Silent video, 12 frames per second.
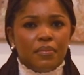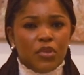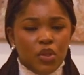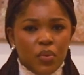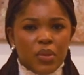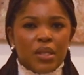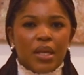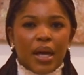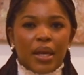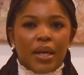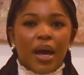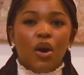
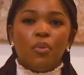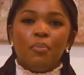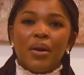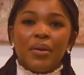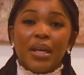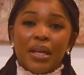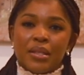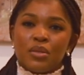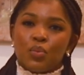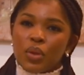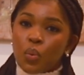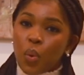UTI. I'll marry it
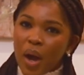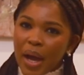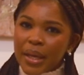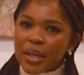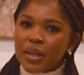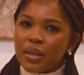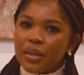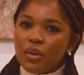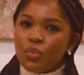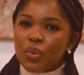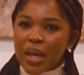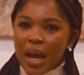with why
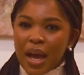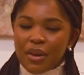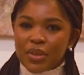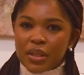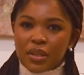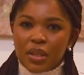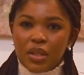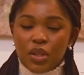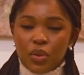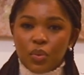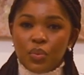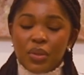we are having,
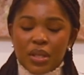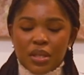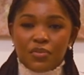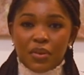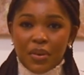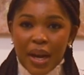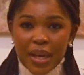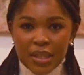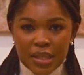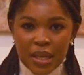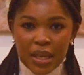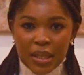you know, this
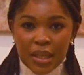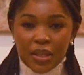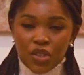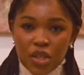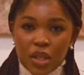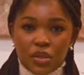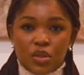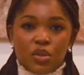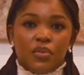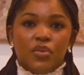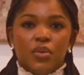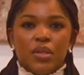variety and then the changes
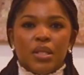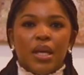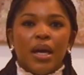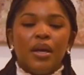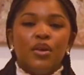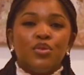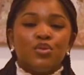of UTI.